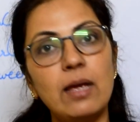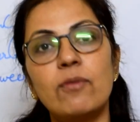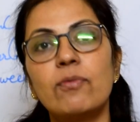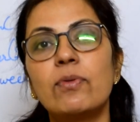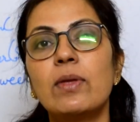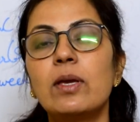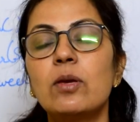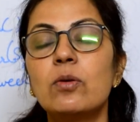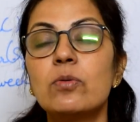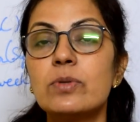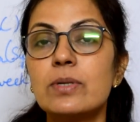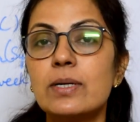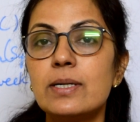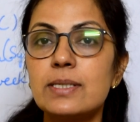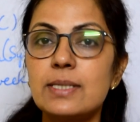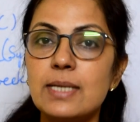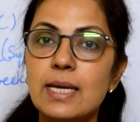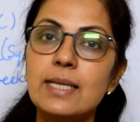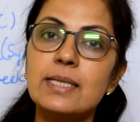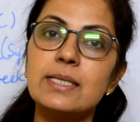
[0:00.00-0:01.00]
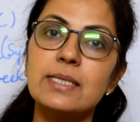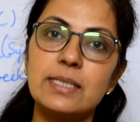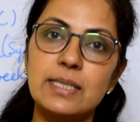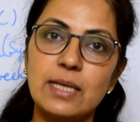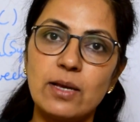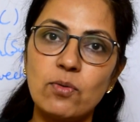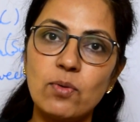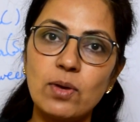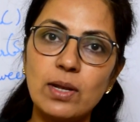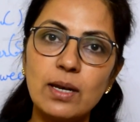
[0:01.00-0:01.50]
If the user says
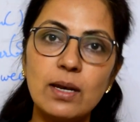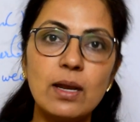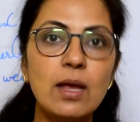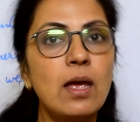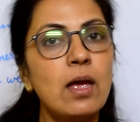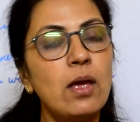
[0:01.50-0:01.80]
7,